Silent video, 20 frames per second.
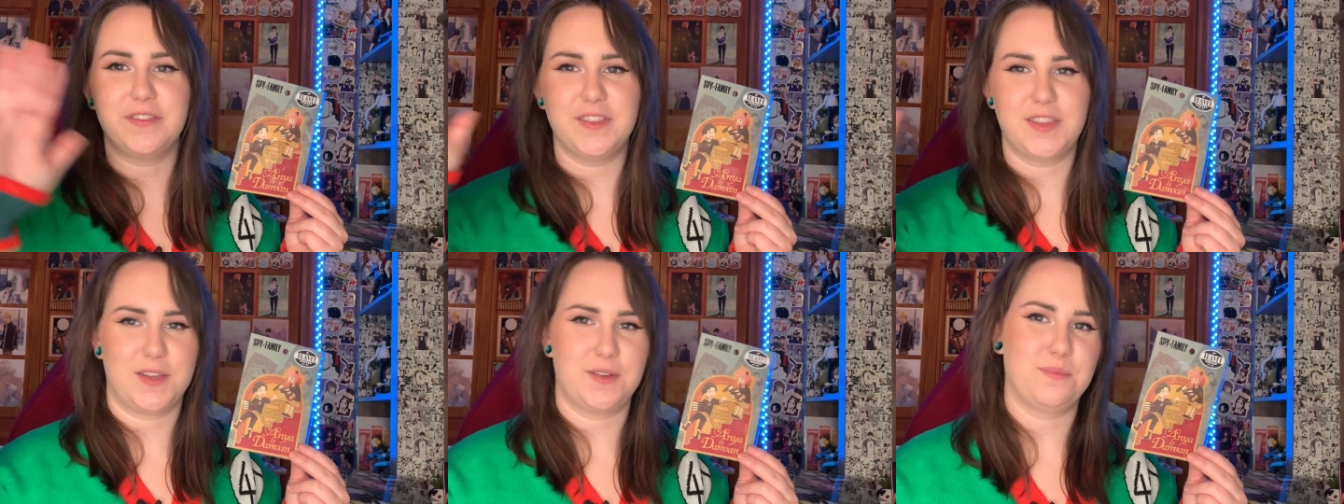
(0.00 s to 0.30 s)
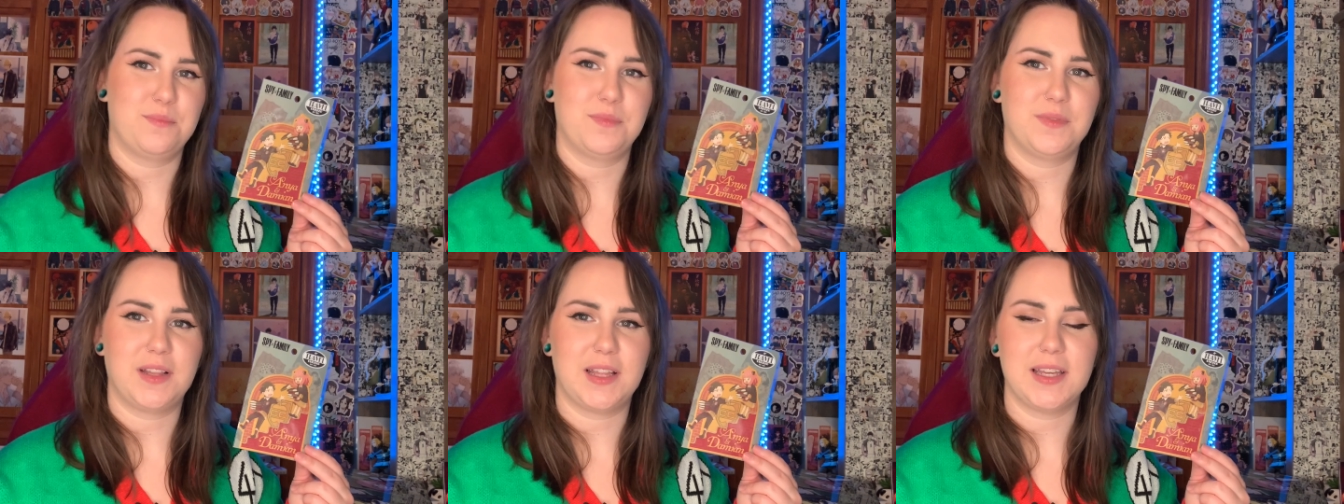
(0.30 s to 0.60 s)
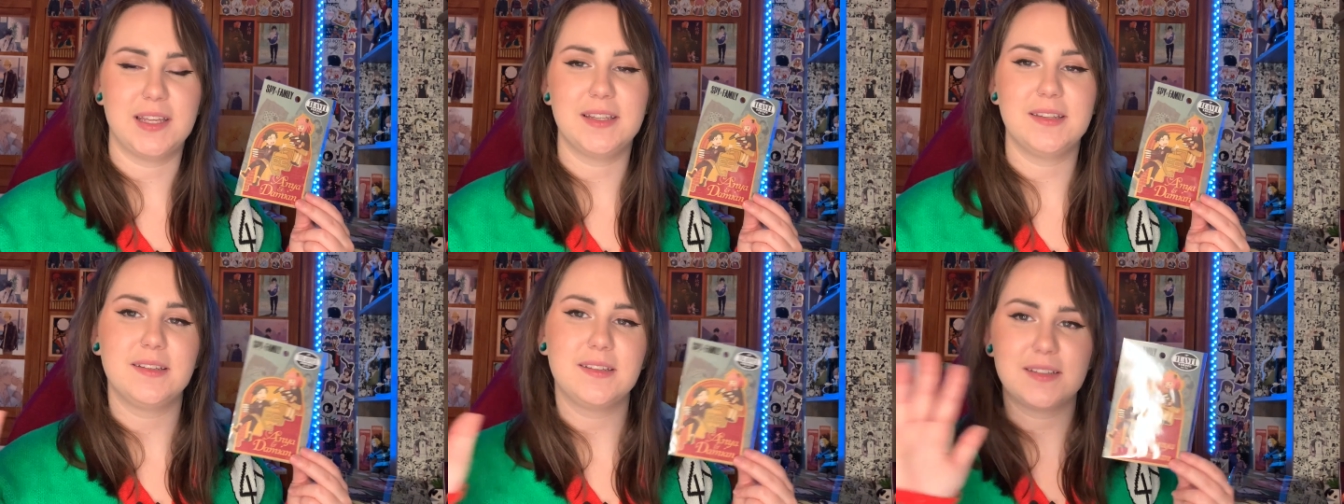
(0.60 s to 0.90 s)
them
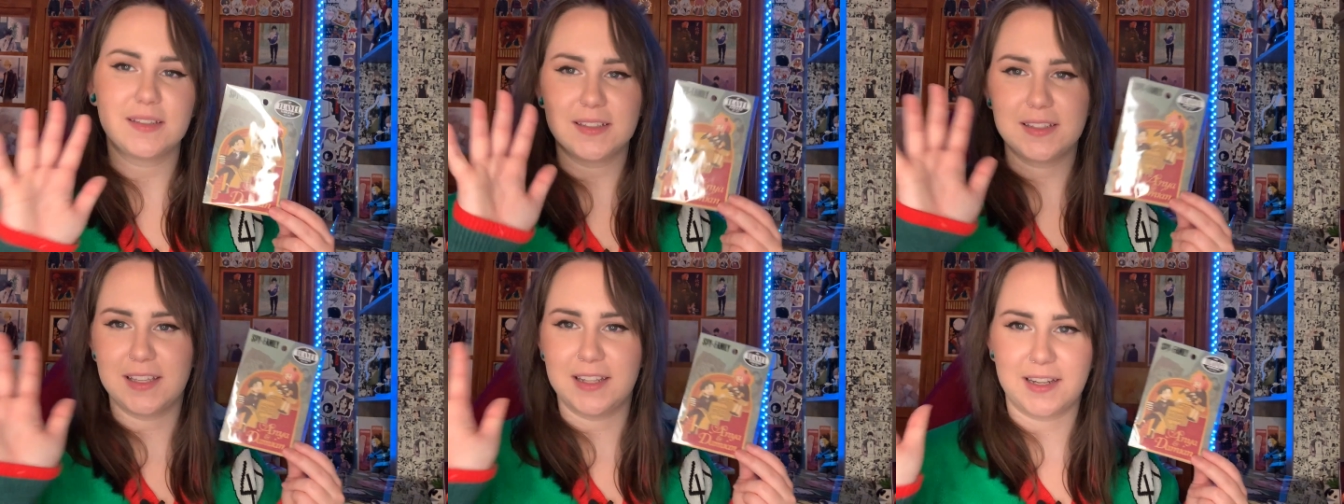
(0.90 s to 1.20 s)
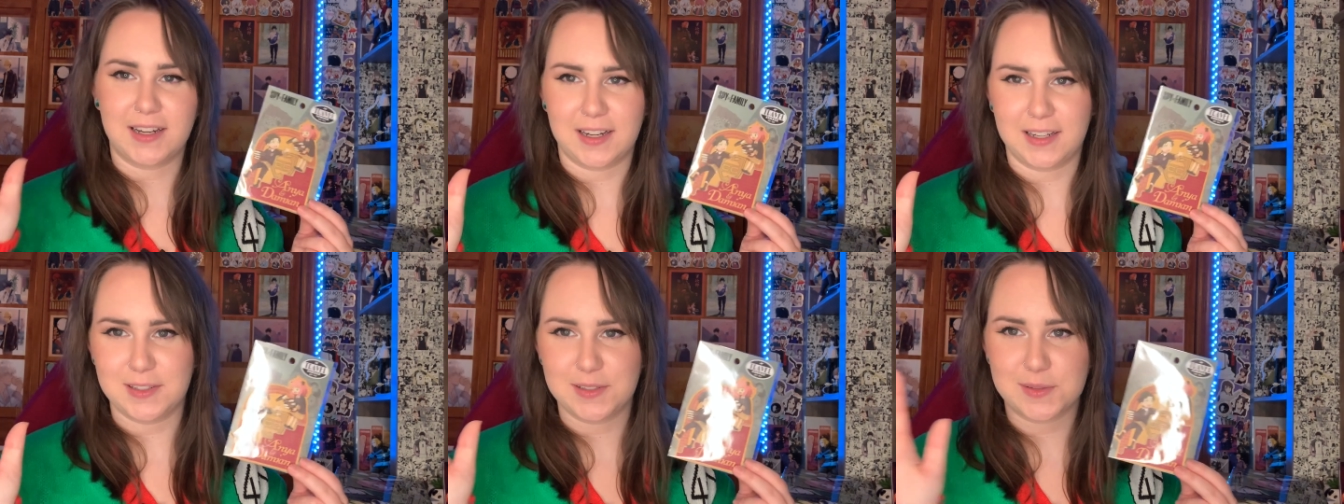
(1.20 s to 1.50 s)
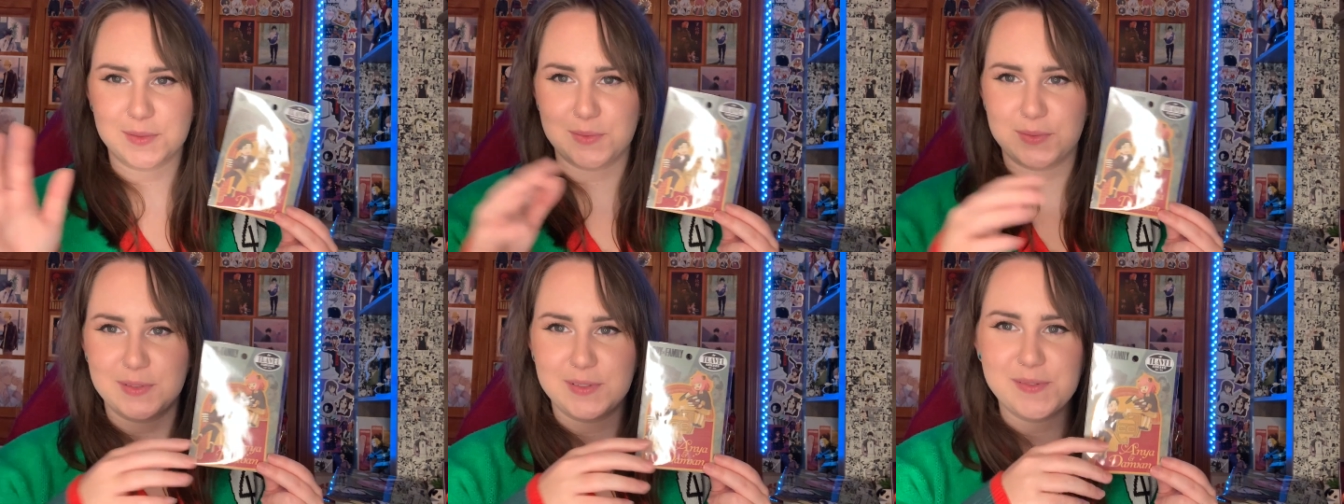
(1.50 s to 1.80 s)
like in high
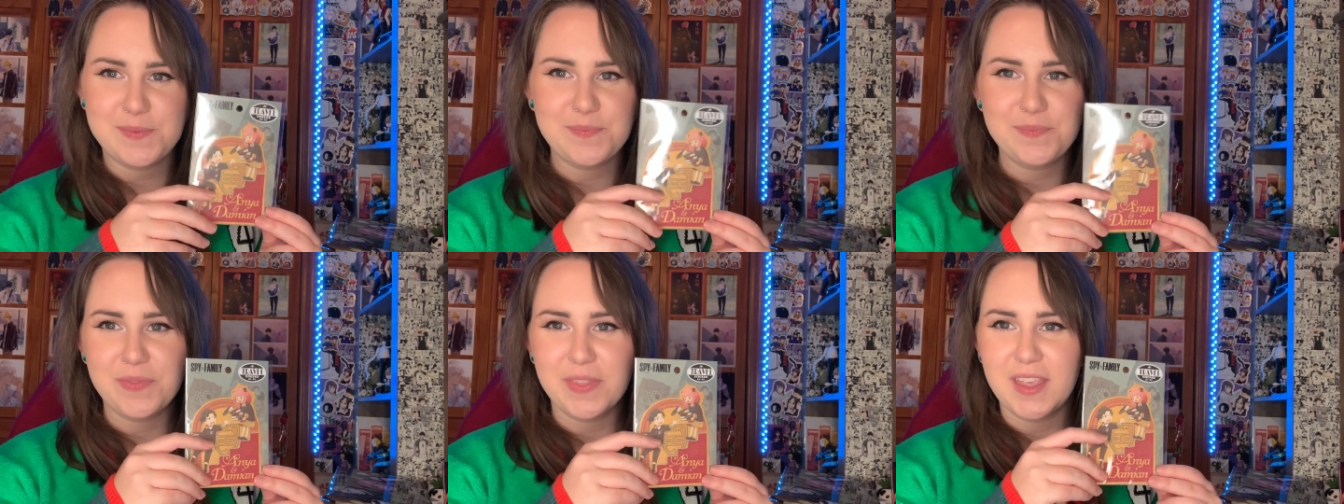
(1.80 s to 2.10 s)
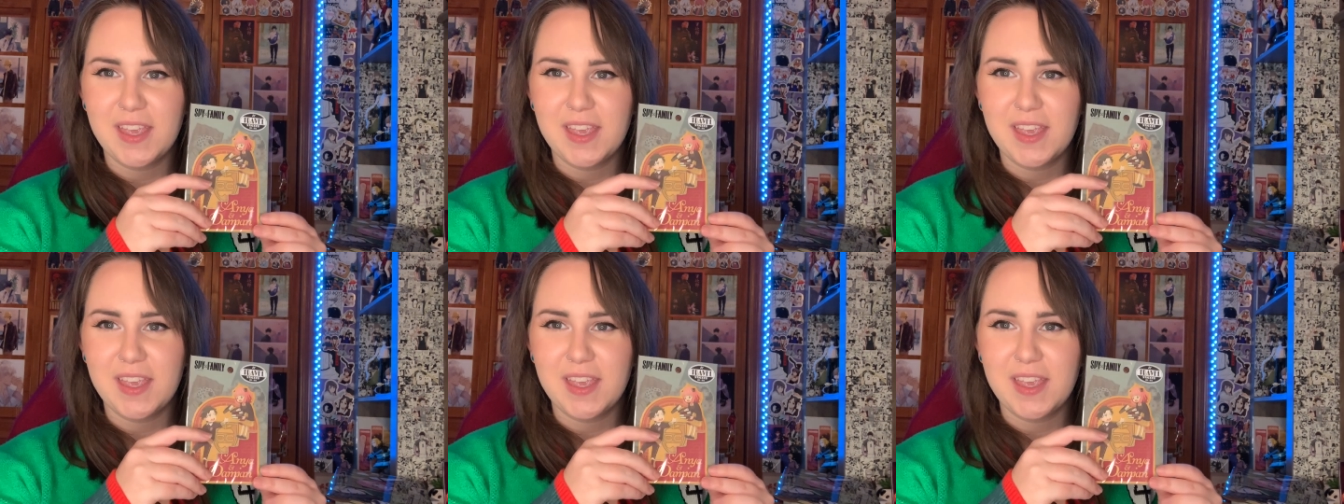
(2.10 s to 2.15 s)
school